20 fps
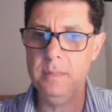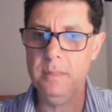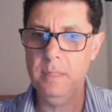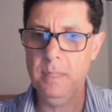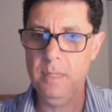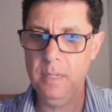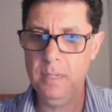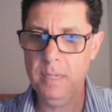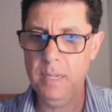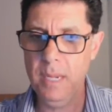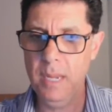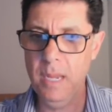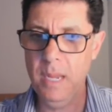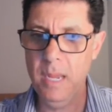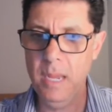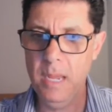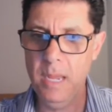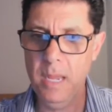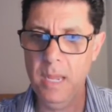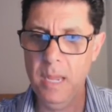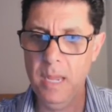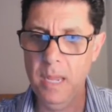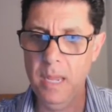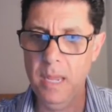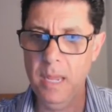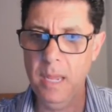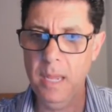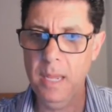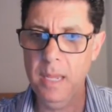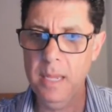
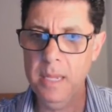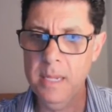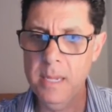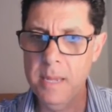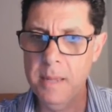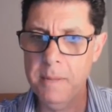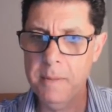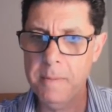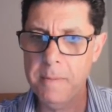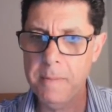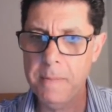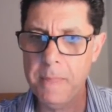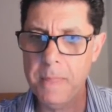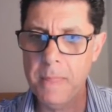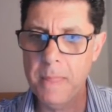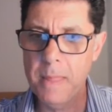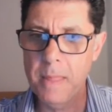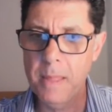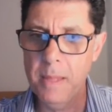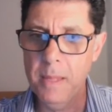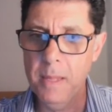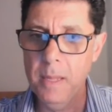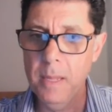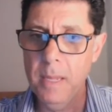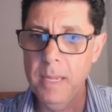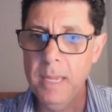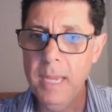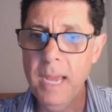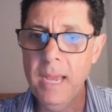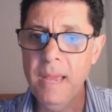okay.
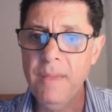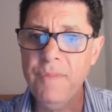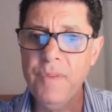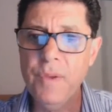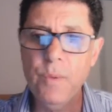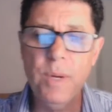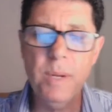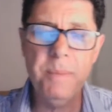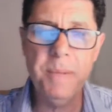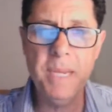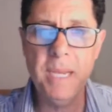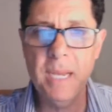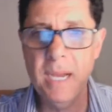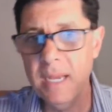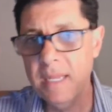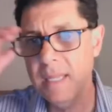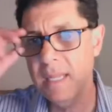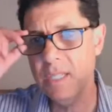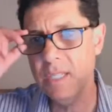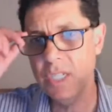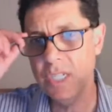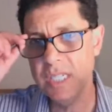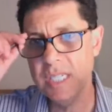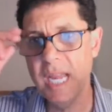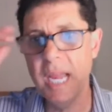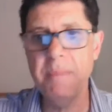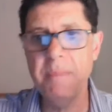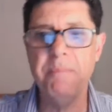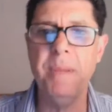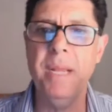Yeah, if you will be kind and just
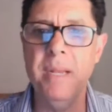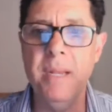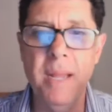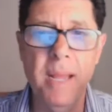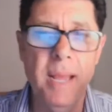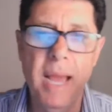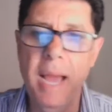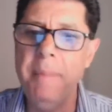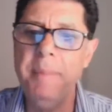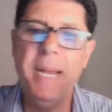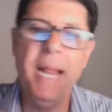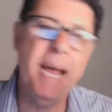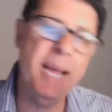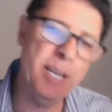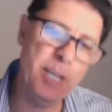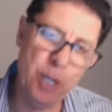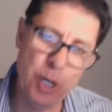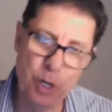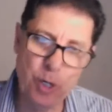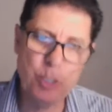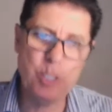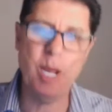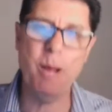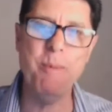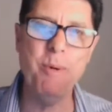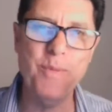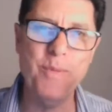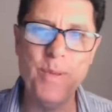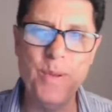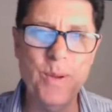type in. I mean, I know some
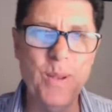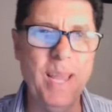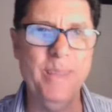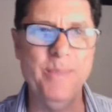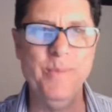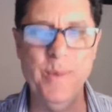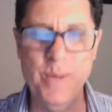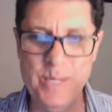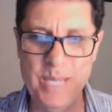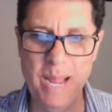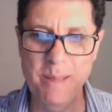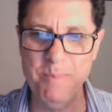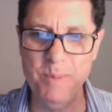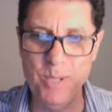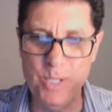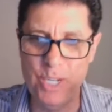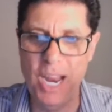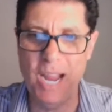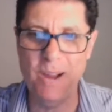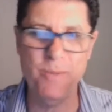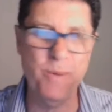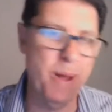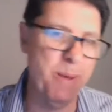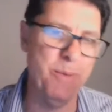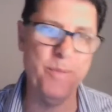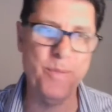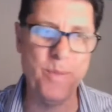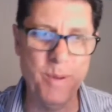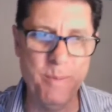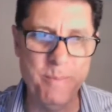of you, like, for example, Jack Rabbit
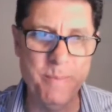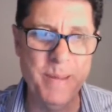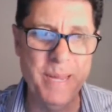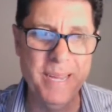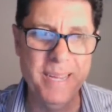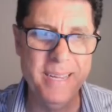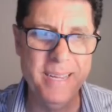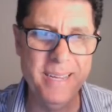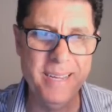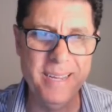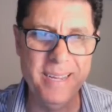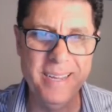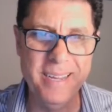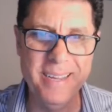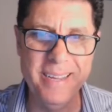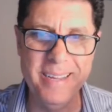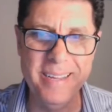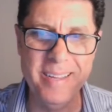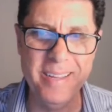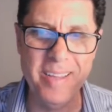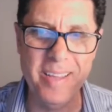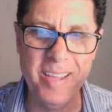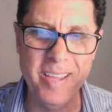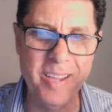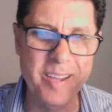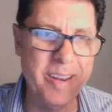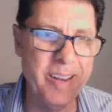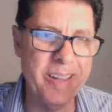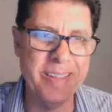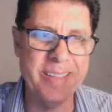from
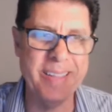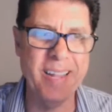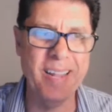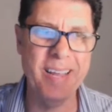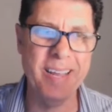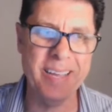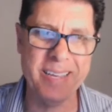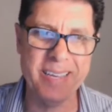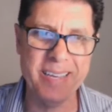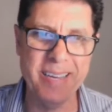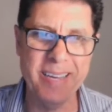England, like